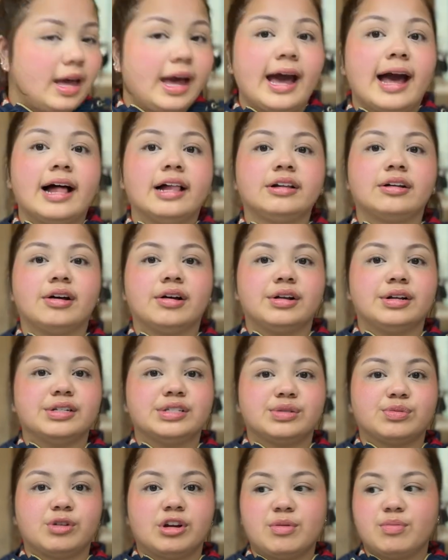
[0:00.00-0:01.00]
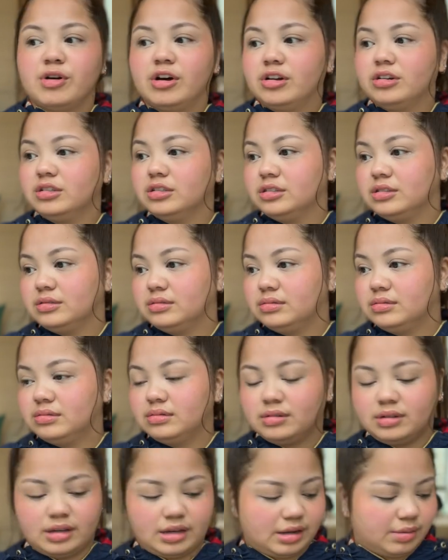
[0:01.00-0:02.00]
Alcohol spray bottle.
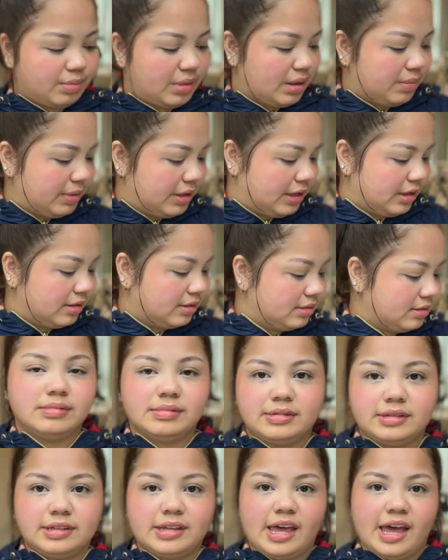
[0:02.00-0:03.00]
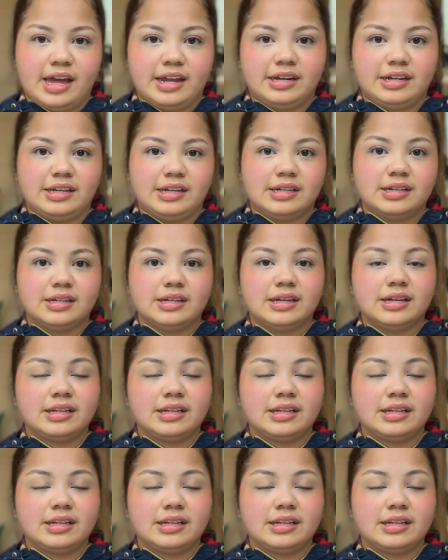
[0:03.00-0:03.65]
And maybe candy.